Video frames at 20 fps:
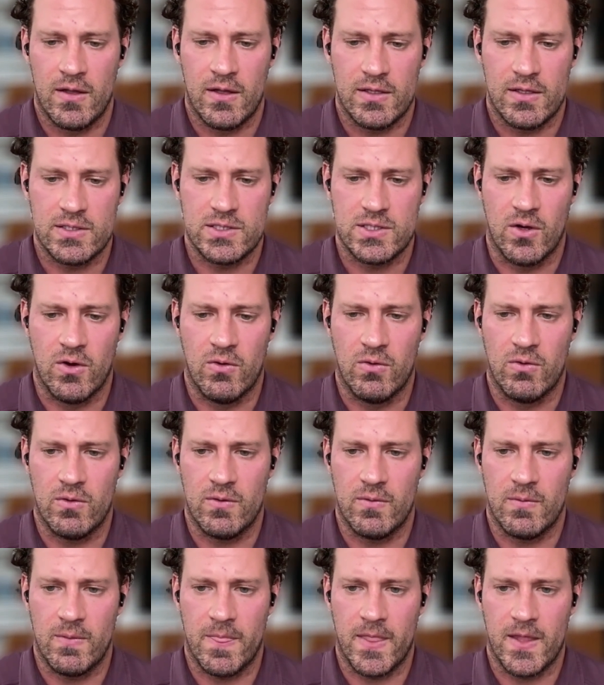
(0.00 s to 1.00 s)
So,
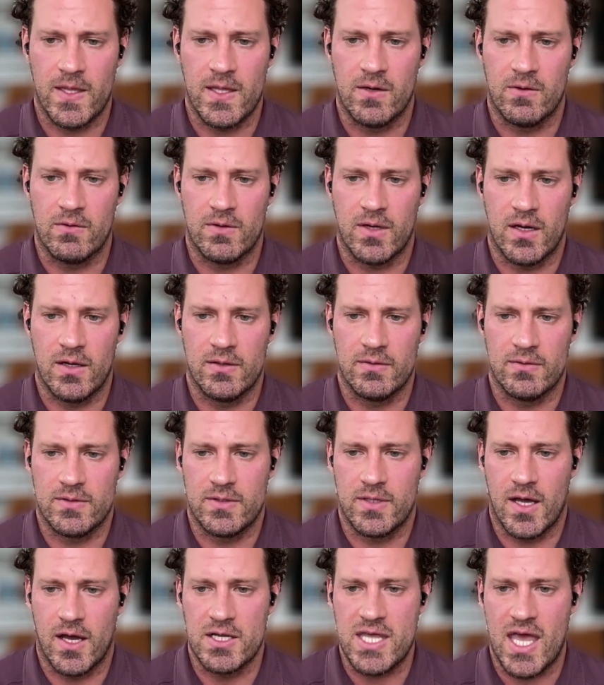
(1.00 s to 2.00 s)

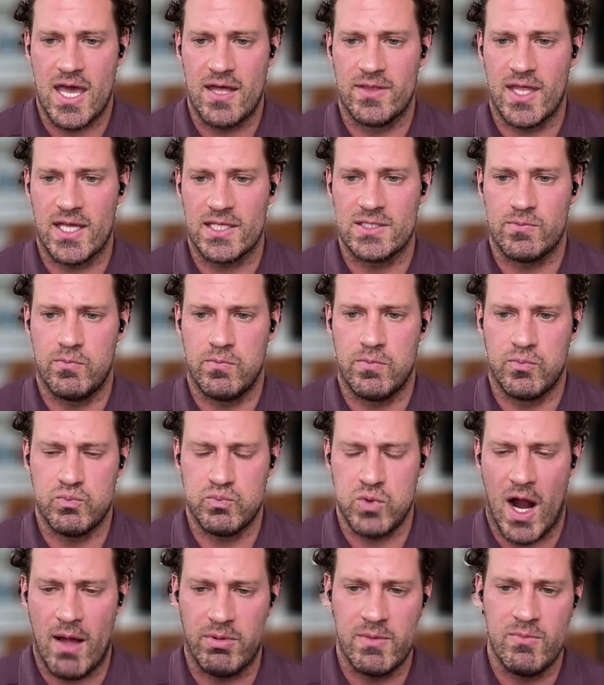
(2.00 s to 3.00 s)
again, that's
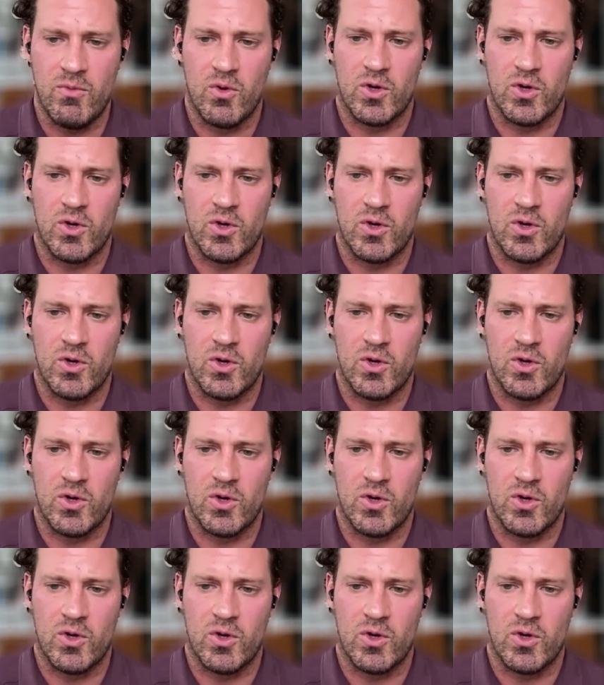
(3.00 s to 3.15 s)
probably more